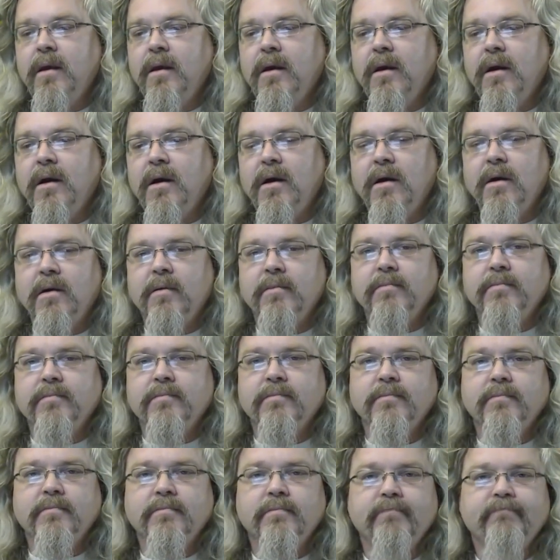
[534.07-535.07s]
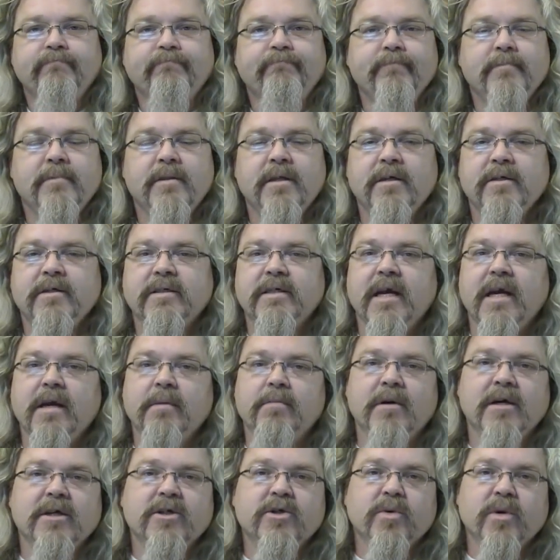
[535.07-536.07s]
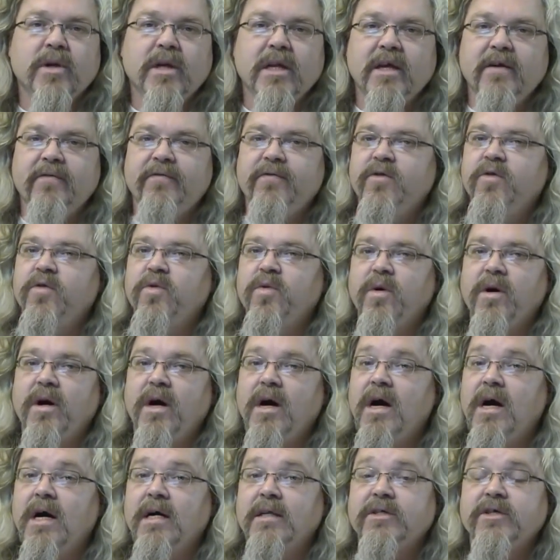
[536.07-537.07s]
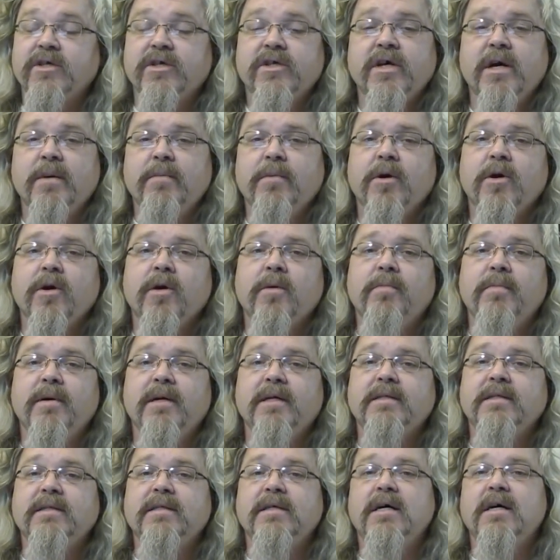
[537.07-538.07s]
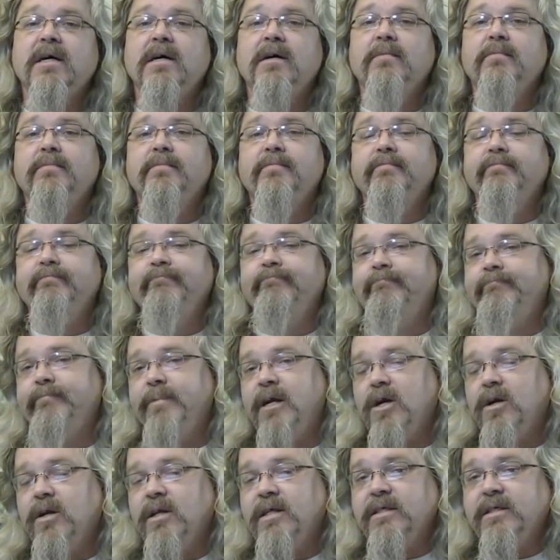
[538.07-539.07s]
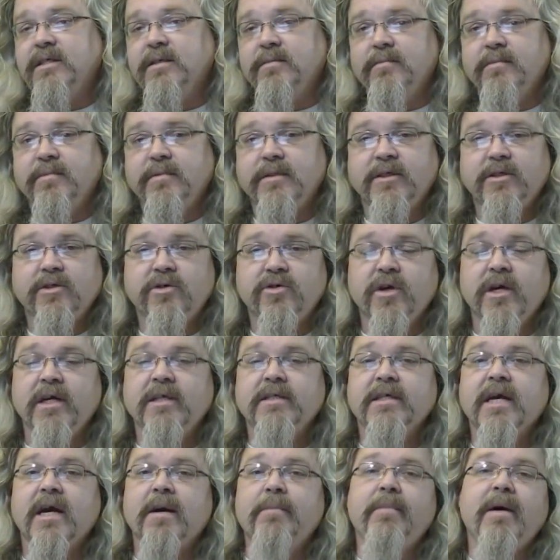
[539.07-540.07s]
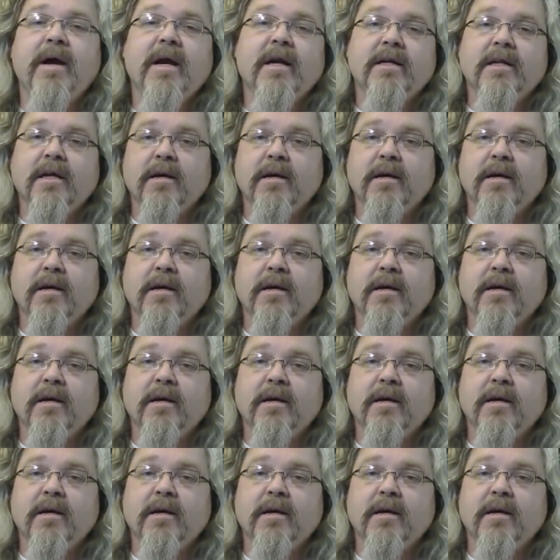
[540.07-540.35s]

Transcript: Um, they're saying much relief to a hot summer, but um, apparently some drains got backed